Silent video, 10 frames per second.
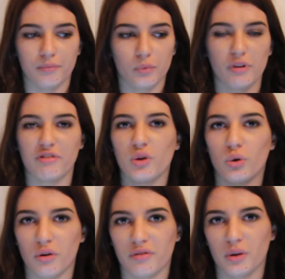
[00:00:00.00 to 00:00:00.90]
we've
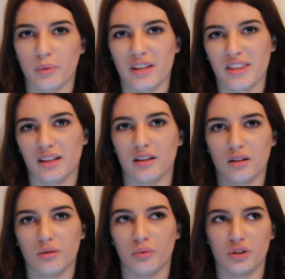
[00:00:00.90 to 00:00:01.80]
thought of that we think
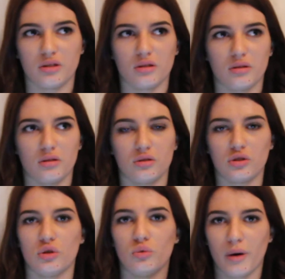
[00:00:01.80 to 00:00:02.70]
would
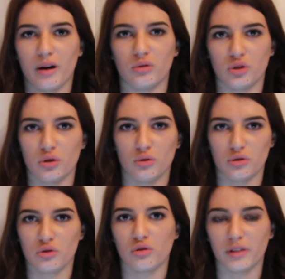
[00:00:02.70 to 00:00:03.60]
suit well to
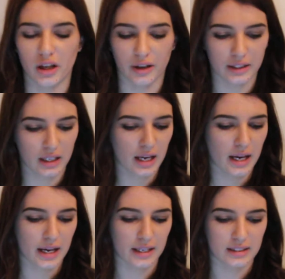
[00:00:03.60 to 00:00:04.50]
the storyline
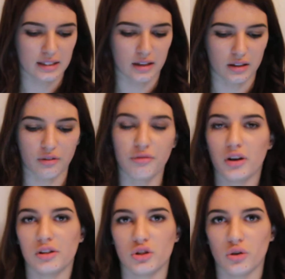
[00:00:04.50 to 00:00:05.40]
is the
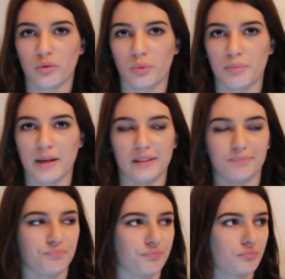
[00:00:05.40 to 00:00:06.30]
first shot would be
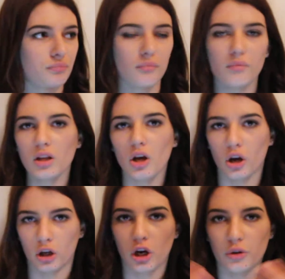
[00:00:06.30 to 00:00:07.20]

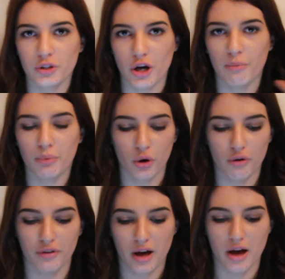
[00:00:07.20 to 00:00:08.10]
a close-up of